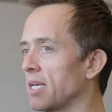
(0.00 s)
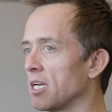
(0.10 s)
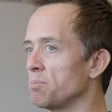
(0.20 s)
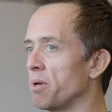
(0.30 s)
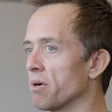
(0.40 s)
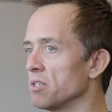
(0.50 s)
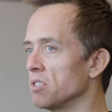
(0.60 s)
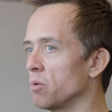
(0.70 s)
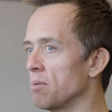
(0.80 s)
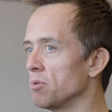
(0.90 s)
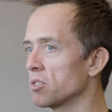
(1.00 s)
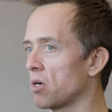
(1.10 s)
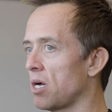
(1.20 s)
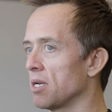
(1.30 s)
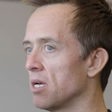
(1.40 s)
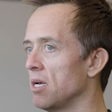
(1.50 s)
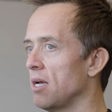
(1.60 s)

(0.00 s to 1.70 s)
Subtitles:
League experience in the women's side,